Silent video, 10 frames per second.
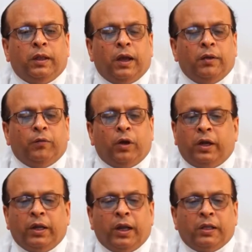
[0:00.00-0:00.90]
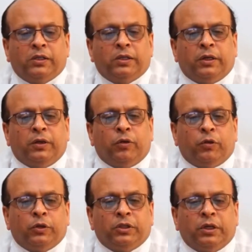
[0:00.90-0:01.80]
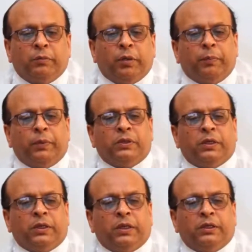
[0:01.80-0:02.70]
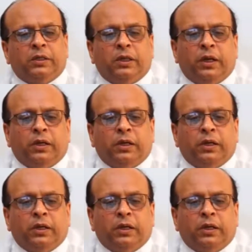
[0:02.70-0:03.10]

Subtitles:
I have already answered your question in my presentation.